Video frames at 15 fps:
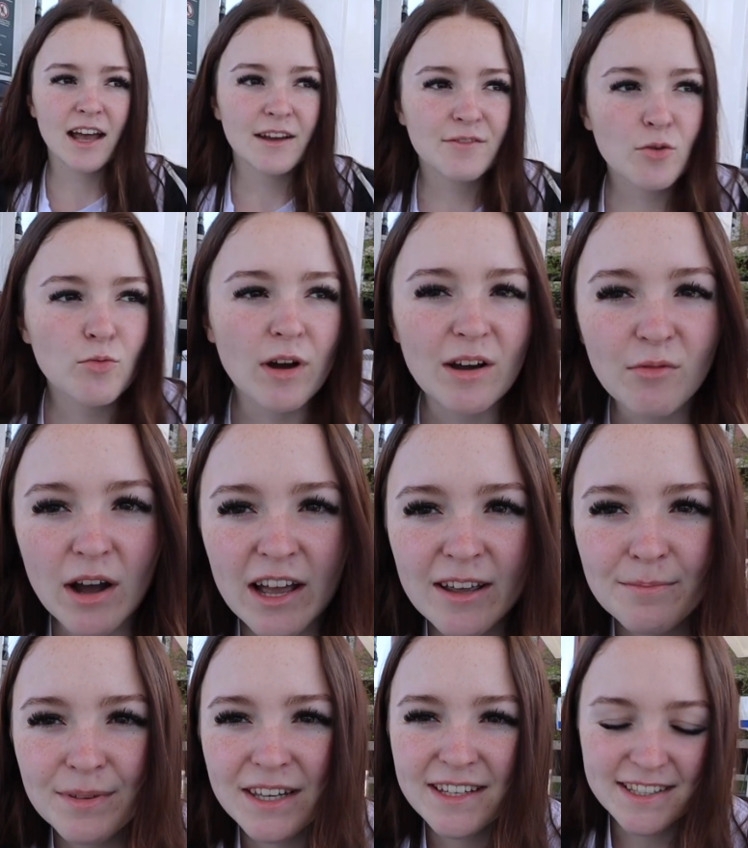I have a wet
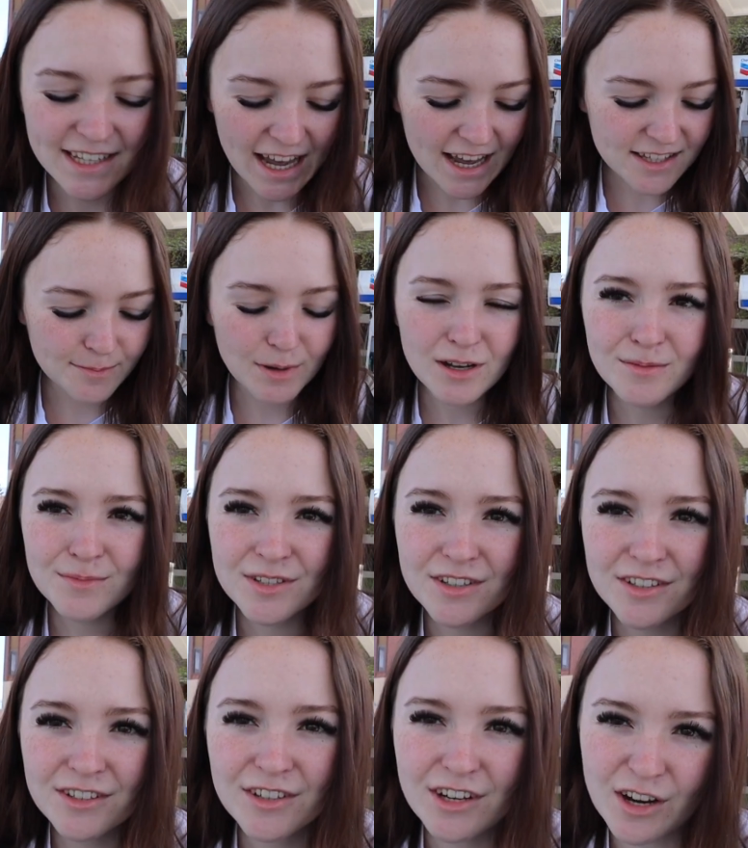wipe because gas pumps
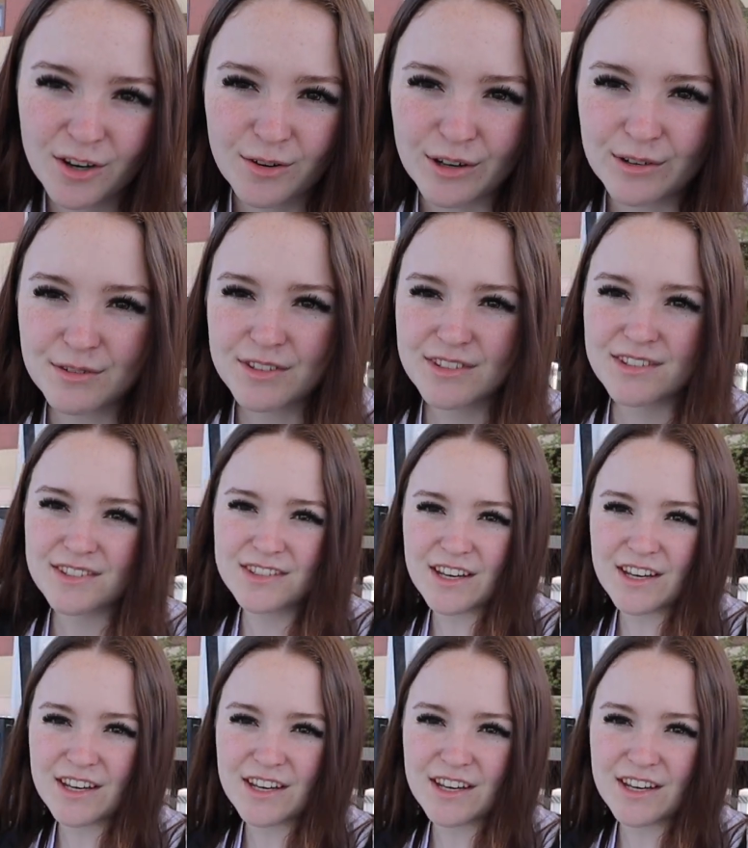are gross,